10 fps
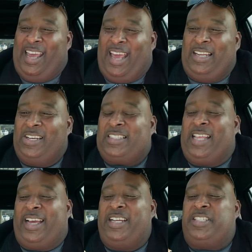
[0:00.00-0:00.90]
It looks
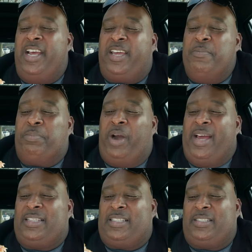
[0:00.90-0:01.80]
like a chicken
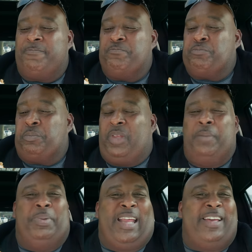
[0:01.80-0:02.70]
breast,
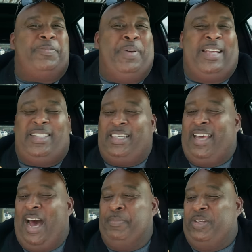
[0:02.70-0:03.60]
but it has pizza
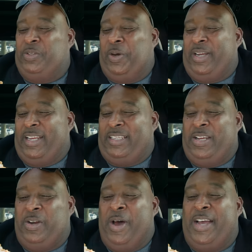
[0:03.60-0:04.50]
toppings on it.
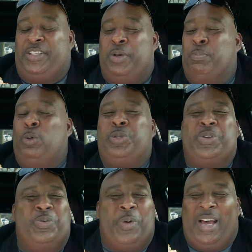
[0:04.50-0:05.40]
You know, it has the
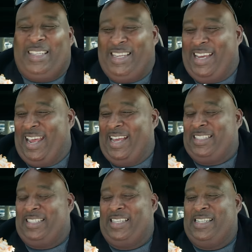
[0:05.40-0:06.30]
mozzarella, it
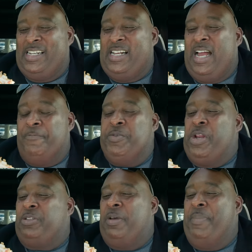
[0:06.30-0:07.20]
has the, you
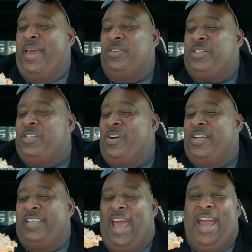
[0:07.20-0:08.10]
know, tomato
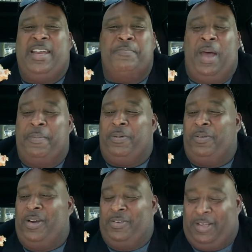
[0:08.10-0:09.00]
sauce and the
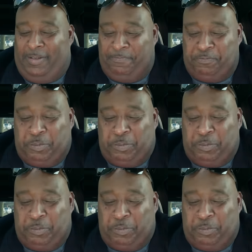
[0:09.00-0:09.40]
pepperoni.